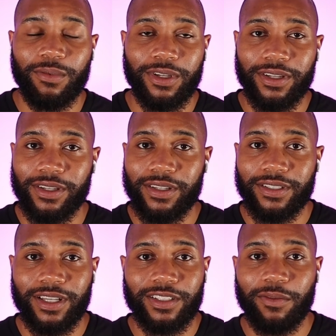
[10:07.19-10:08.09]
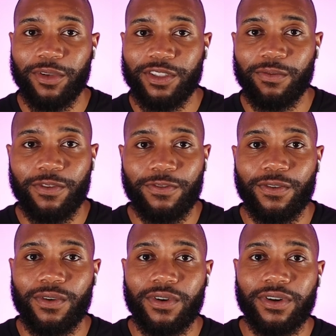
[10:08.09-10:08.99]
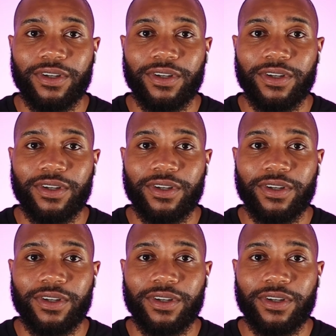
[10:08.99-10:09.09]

because, as I mentioned before,